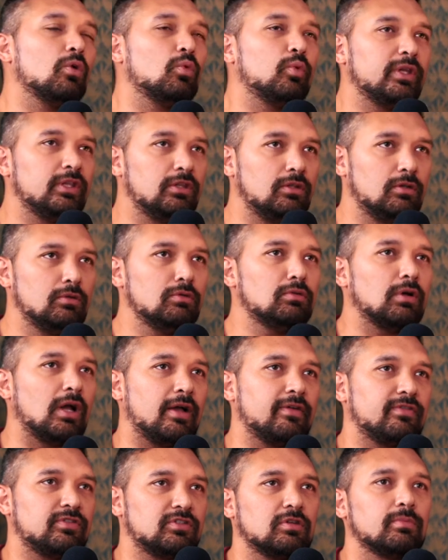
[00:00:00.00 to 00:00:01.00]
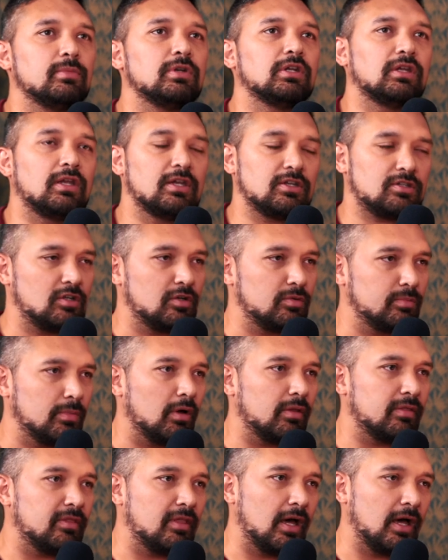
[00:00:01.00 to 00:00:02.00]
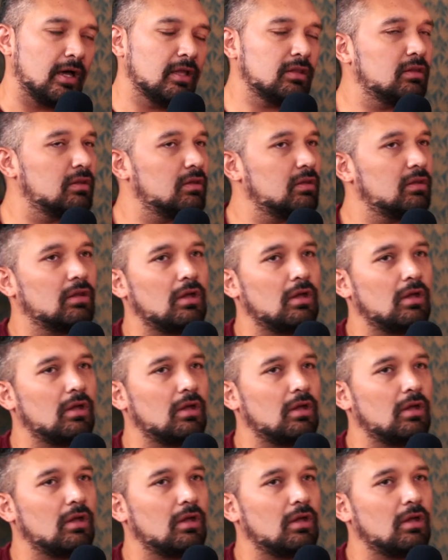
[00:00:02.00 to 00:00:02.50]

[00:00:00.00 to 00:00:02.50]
We do have some indication about that. Okay.